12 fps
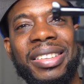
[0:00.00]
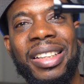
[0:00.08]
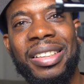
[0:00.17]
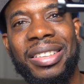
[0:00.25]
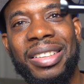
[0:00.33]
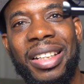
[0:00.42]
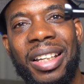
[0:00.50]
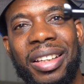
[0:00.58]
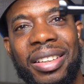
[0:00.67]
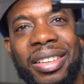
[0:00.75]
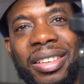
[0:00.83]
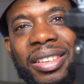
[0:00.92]
Y'all see
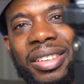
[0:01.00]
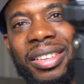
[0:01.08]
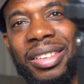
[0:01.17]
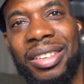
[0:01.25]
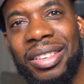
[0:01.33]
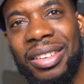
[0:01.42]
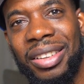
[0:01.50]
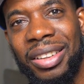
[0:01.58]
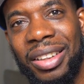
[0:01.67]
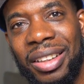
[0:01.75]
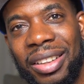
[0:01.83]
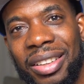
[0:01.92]
that? Look at
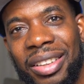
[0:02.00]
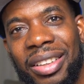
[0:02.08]
that.